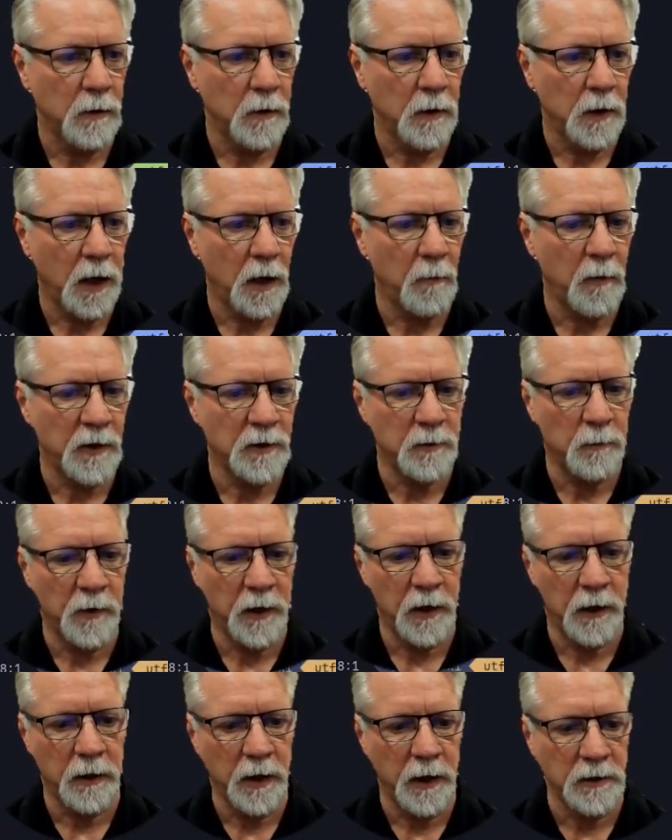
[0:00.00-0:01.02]
Got a bunch of
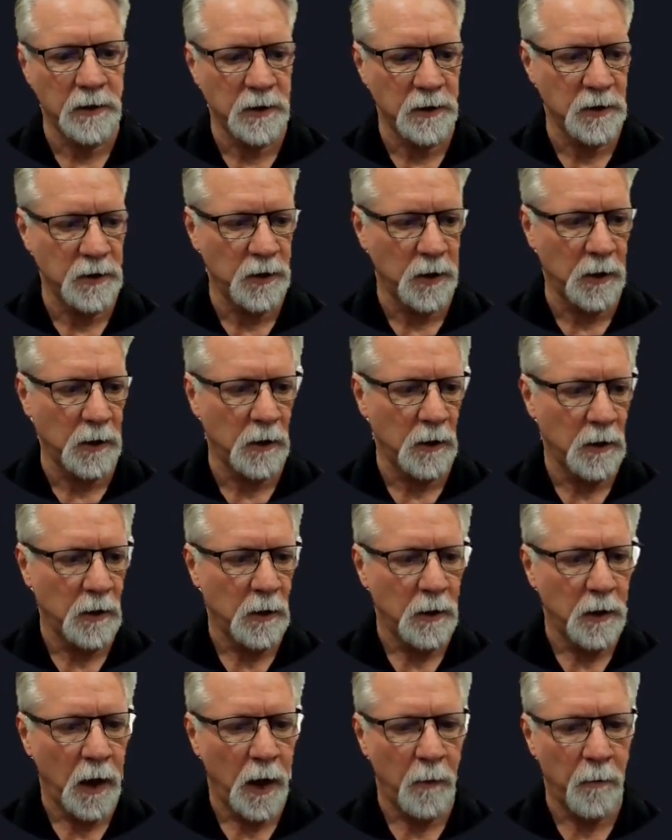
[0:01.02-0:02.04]
blank lines and it's good.
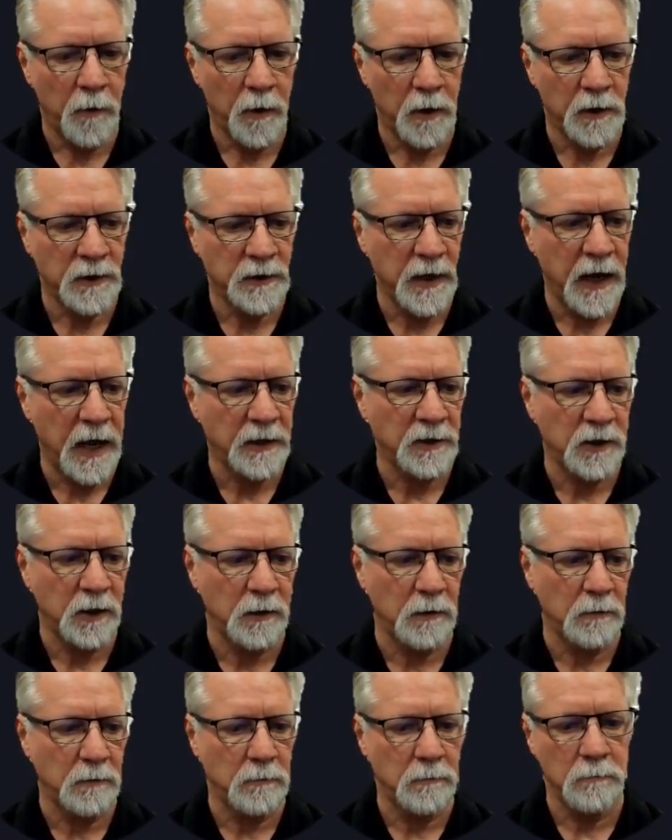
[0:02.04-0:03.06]
And we're going to stash
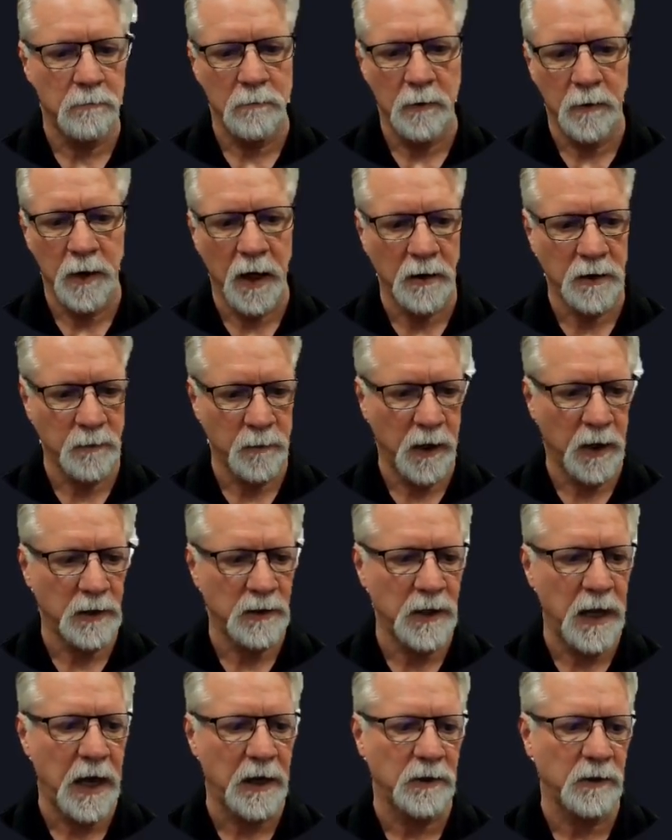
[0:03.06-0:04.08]
it. Okay, so we got a
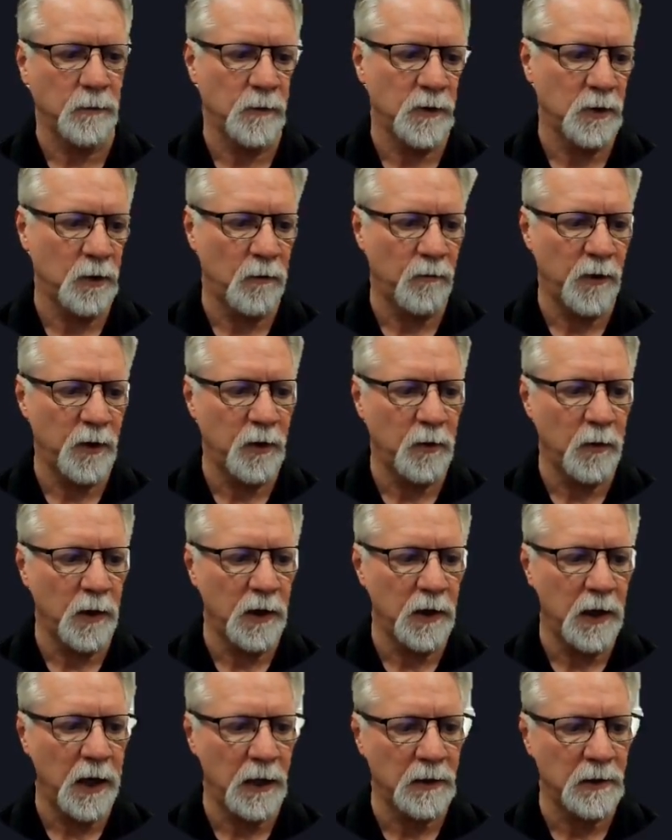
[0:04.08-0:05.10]
stash. So if we do a
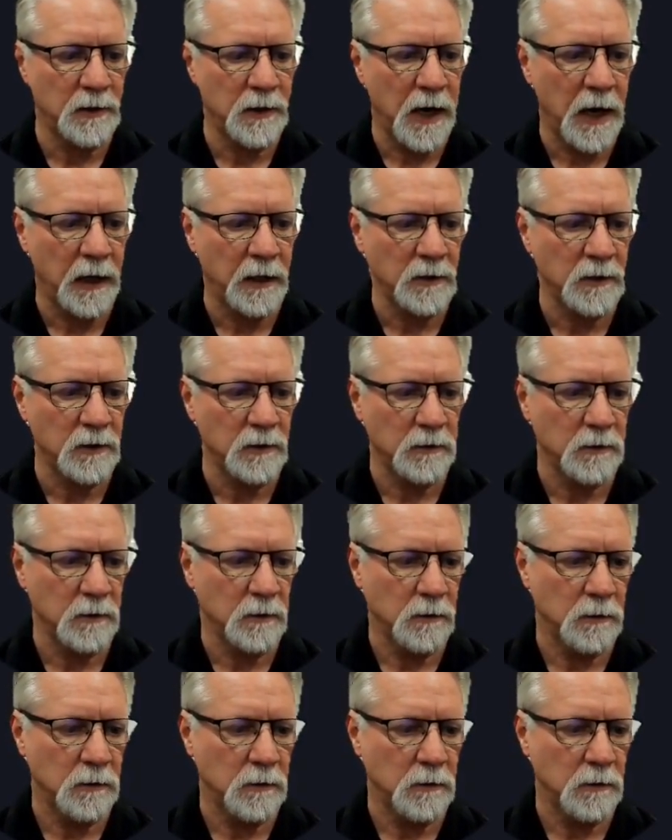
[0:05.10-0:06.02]
get status,